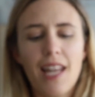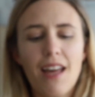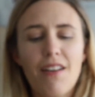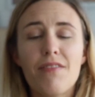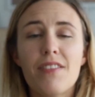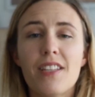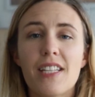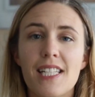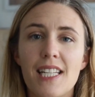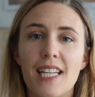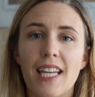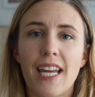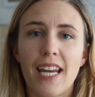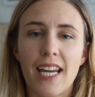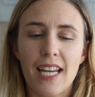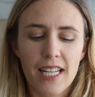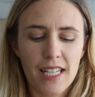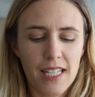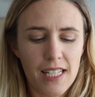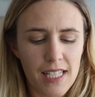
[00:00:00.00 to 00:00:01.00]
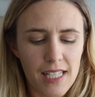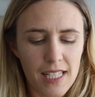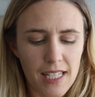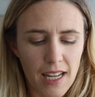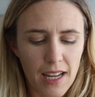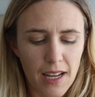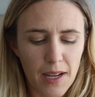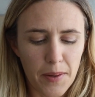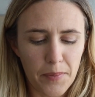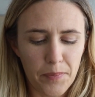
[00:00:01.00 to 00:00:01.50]
love this lens.
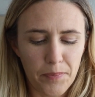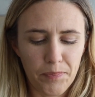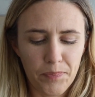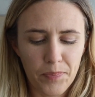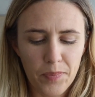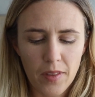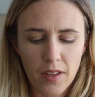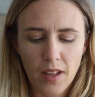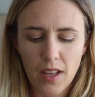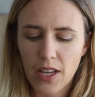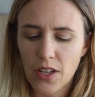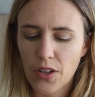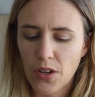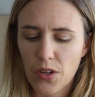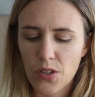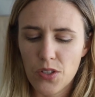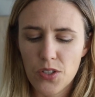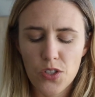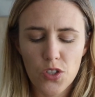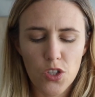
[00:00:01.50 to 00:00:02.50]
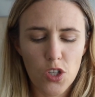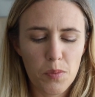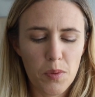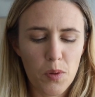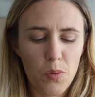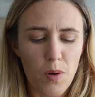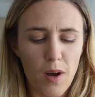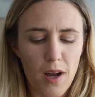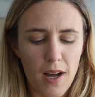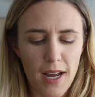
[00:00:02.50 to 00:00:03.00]
It goes
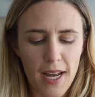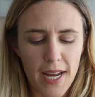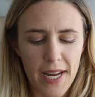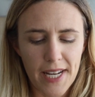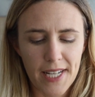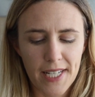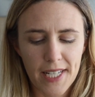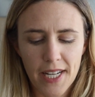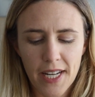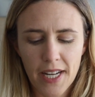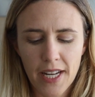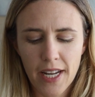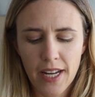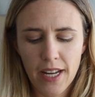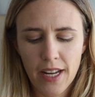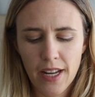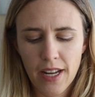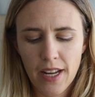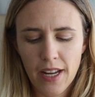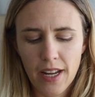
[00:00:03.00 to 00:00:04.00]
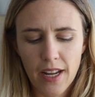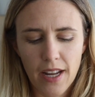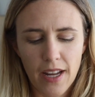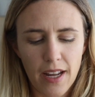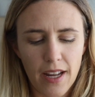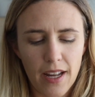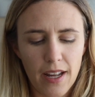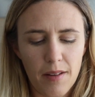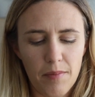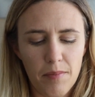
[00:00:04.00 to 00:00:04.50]
super wide,
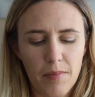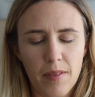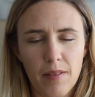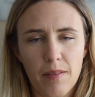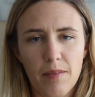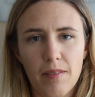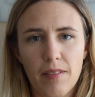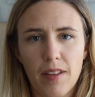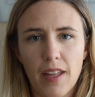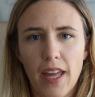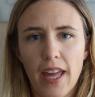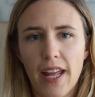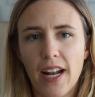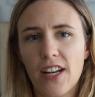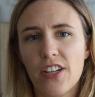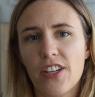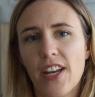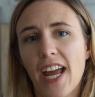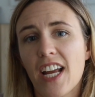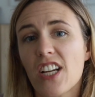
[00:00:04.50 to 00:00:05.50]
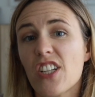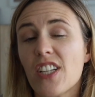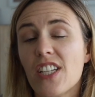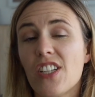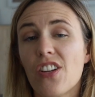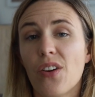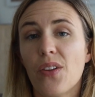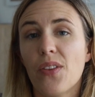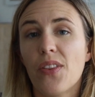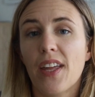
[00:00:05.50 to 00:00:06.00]
and I actually
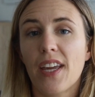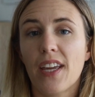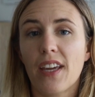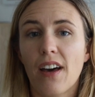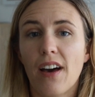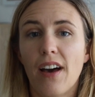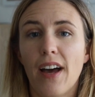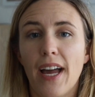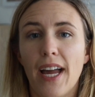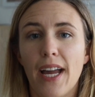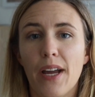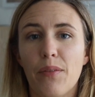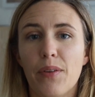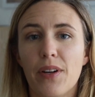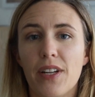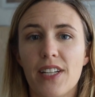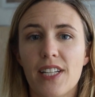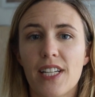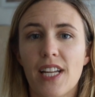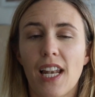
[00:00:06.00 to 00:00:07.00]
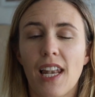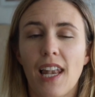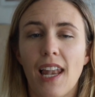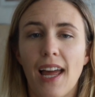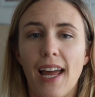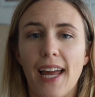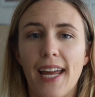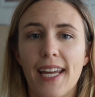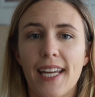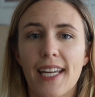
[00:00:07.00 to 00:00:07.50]
don't think I would
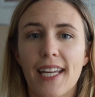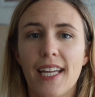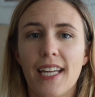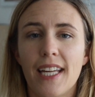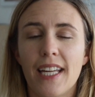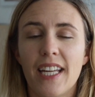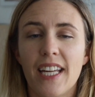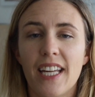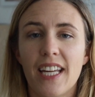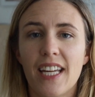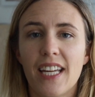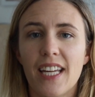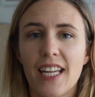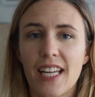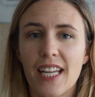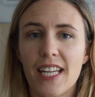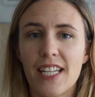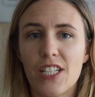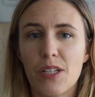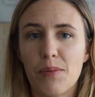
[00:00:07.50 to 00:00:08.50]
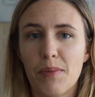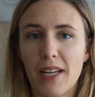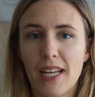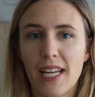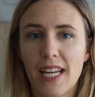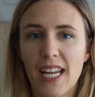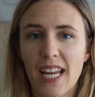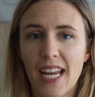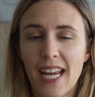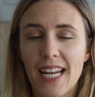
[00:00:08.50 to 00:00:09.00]
like it to
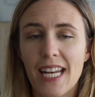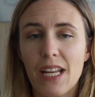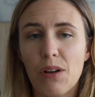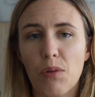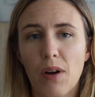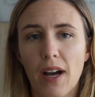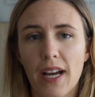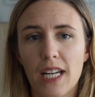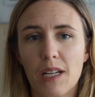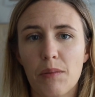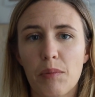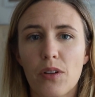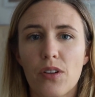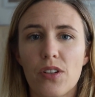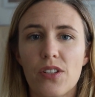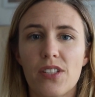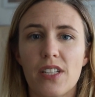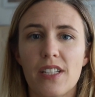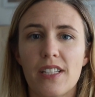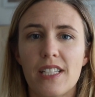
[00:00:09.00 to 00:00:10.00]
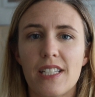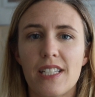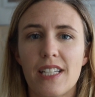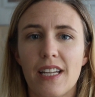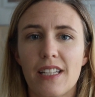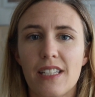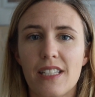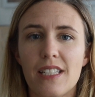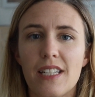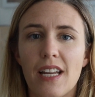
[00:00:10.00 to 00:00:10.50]
be any wider because it
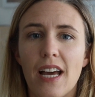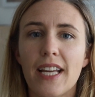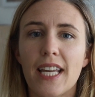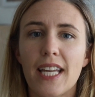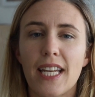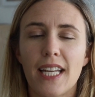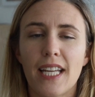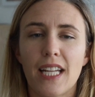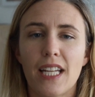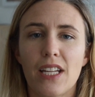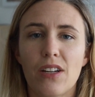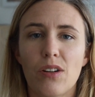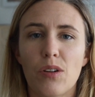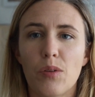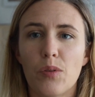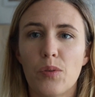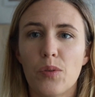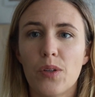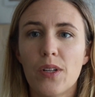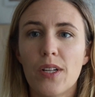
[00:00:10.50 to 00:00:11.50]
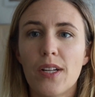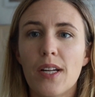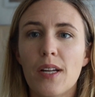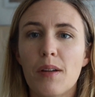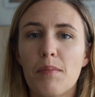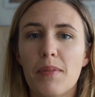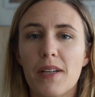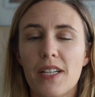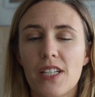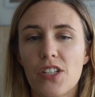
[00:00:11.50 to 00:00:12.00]
does start getting a little
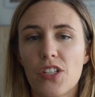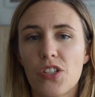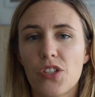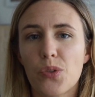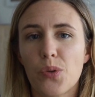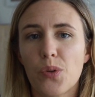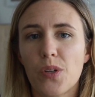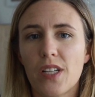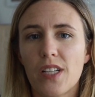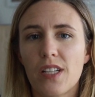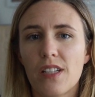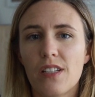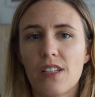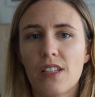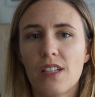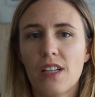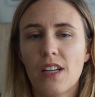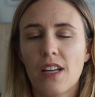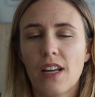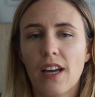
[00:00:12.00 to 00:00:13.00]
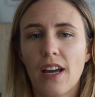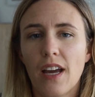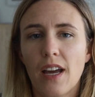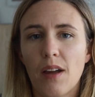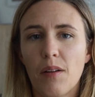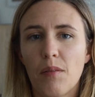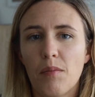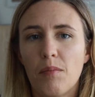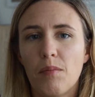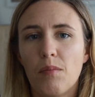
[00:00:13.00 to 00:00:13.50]
bit distorted
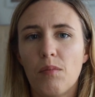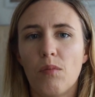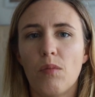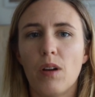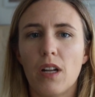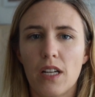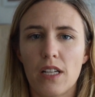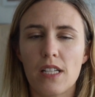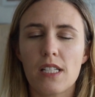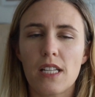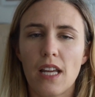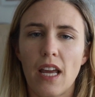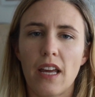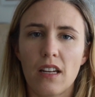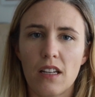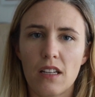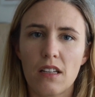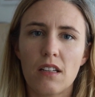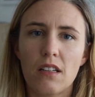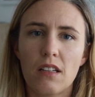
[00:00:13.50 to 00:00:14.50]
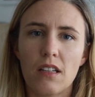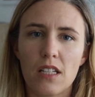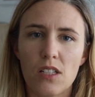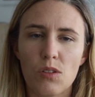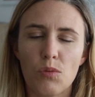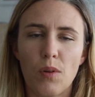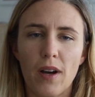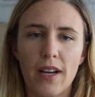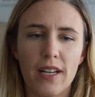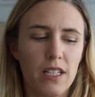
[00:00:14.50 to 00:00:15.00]
when it's at
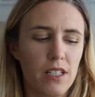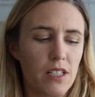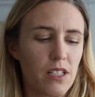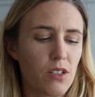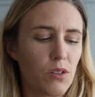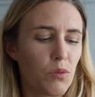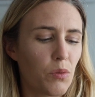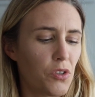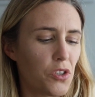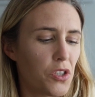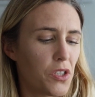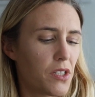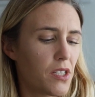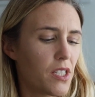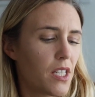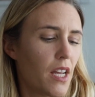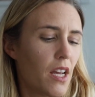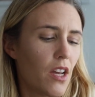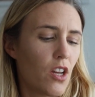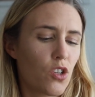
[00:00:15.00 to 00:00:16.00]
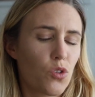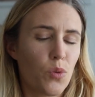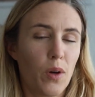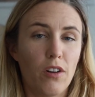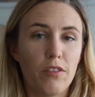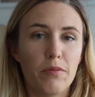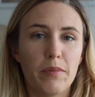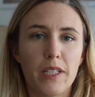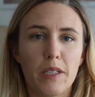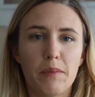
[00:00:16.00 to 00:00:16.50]
its widest, which is
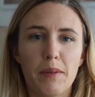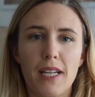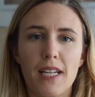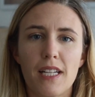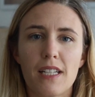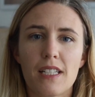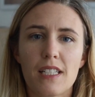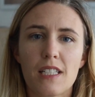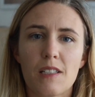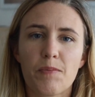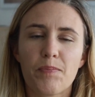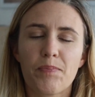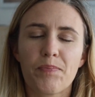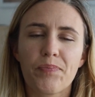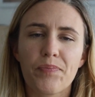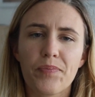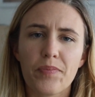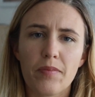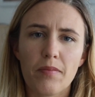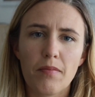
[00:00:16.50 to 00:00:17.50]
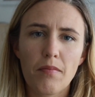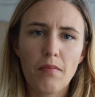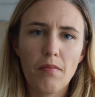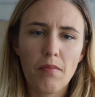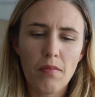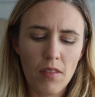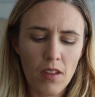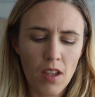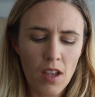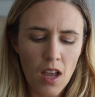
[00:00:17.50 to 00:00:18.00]
12 millimeters.
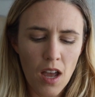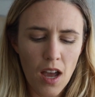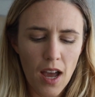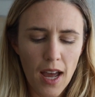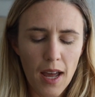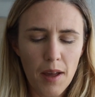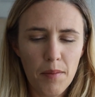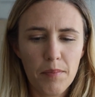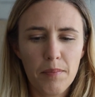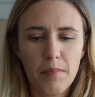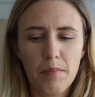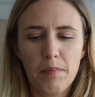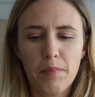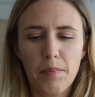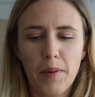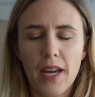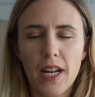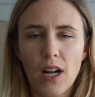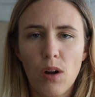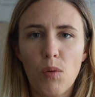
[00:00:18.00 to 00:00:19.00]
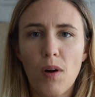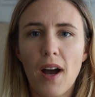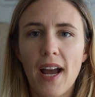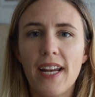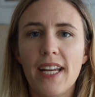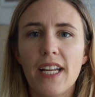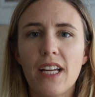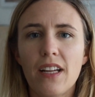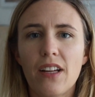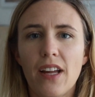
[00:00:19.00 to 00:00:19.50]
But a
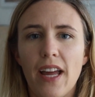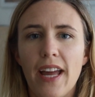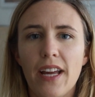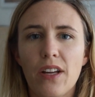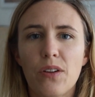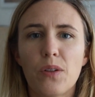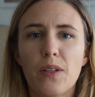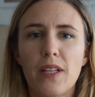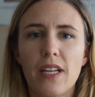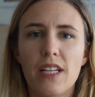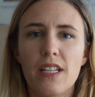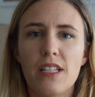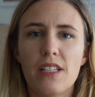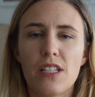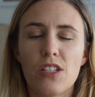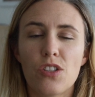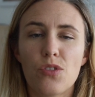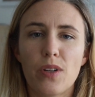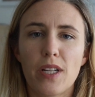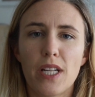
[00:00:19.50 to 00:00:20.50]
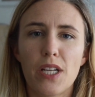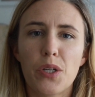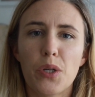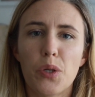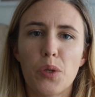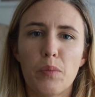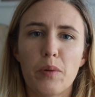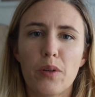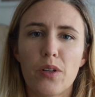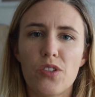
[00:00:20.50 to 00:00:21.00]
wide angle lens is really
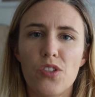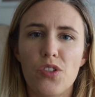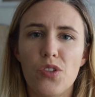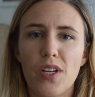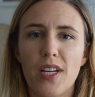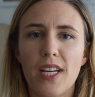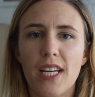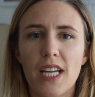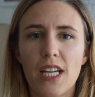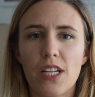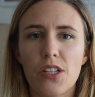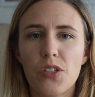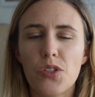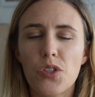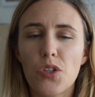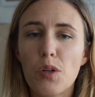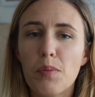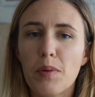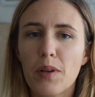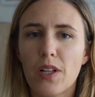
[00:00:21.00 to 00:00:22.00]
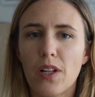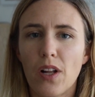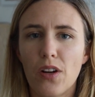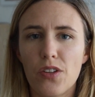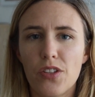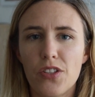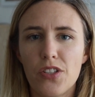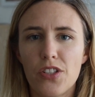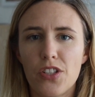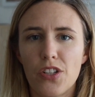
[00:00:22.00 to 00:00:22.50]
cool because you can get super
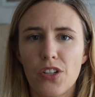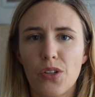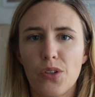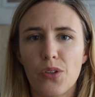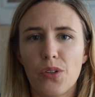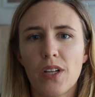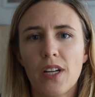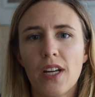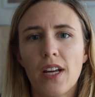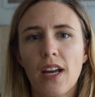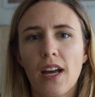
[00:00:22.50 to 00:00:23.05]
close to